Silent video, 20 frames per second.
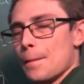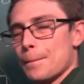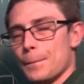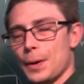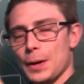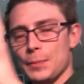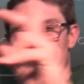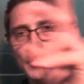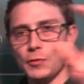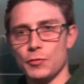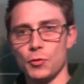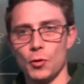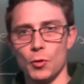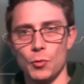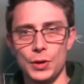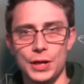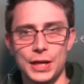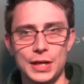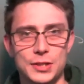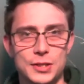But
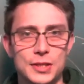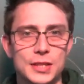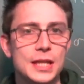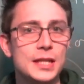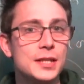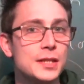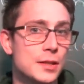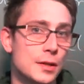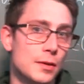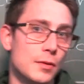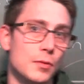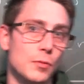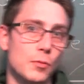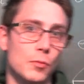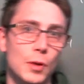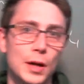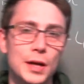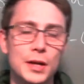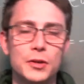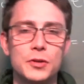before we get to that,
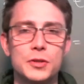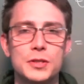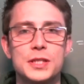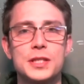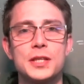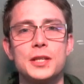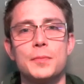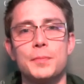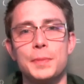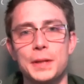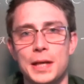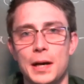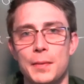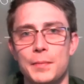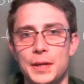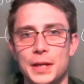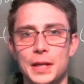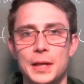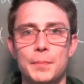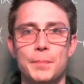why not consider
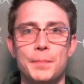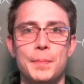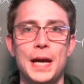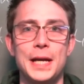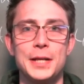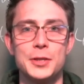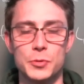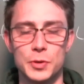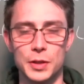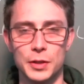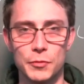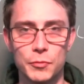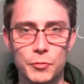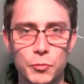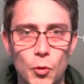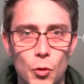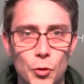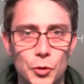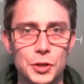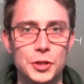becoming a patron
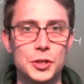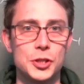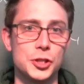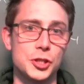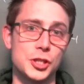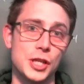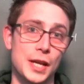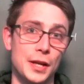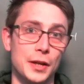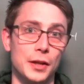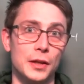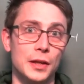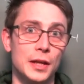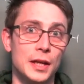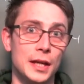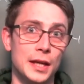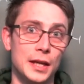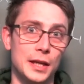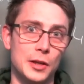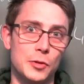for this channel?
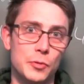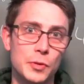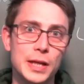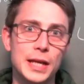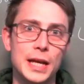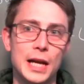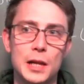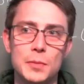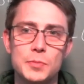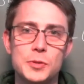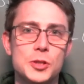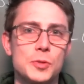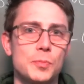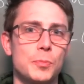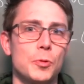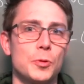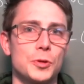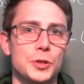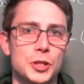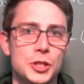It really helps
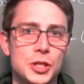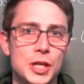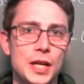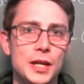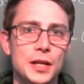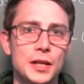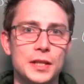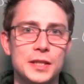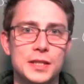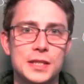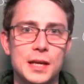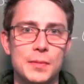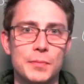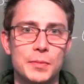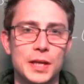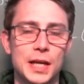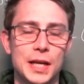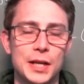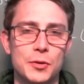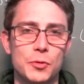support the channel in
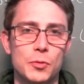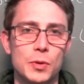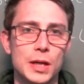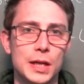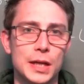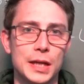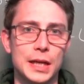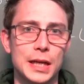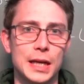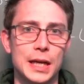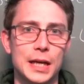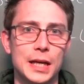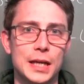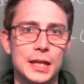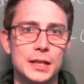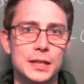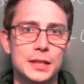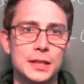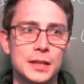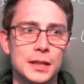some kind of way,
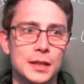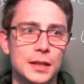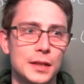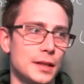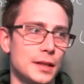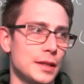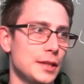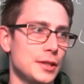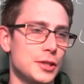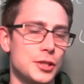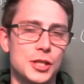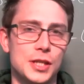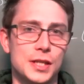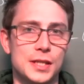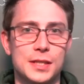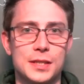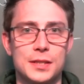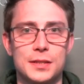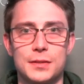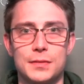and it
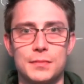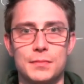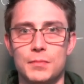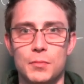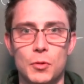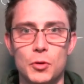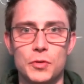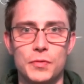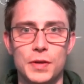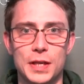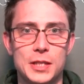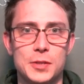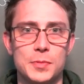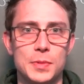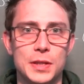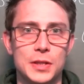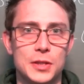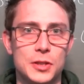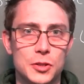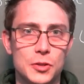just motivates
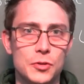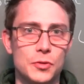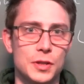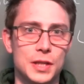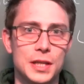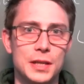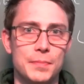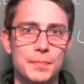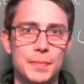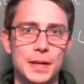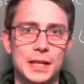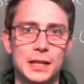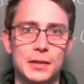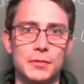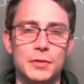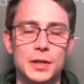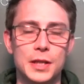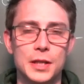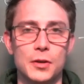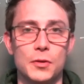me to keep
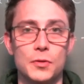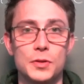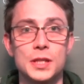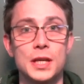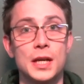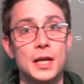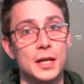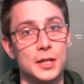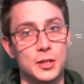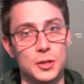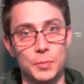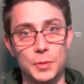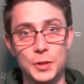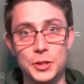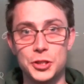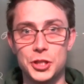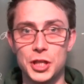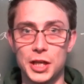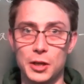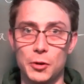making videos. So
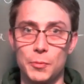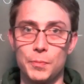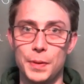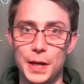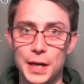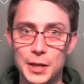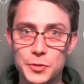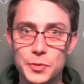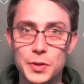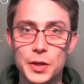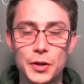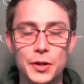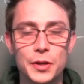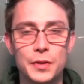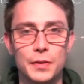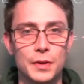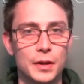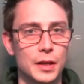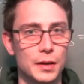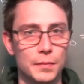please check out
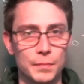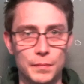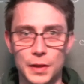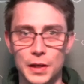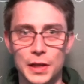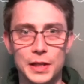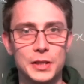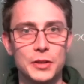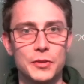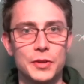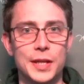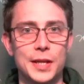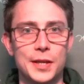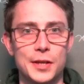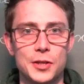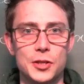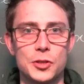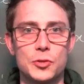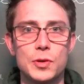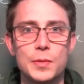Patreon, link down there in
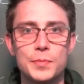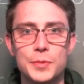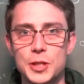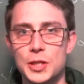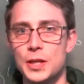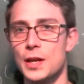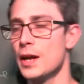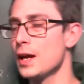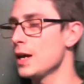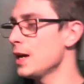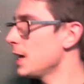the description.